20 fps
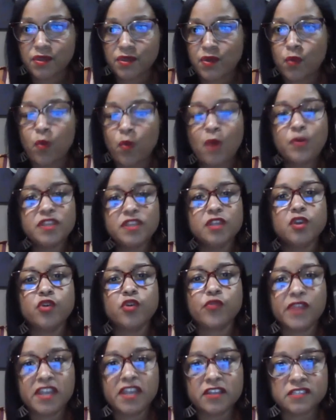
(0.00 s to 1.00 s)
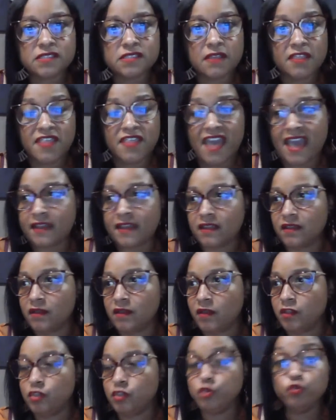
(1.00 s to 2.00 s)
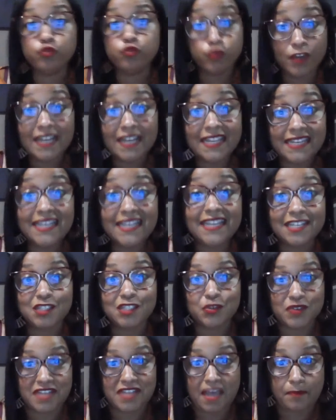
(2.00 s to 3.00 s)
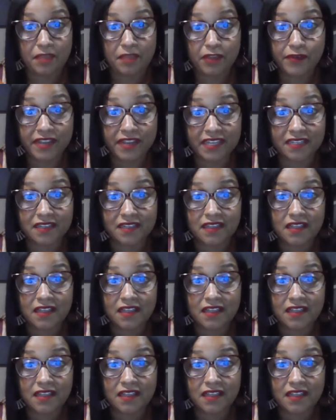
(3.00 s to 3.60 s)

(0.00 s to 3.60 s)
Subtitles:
what were the careers that you really needed during that period?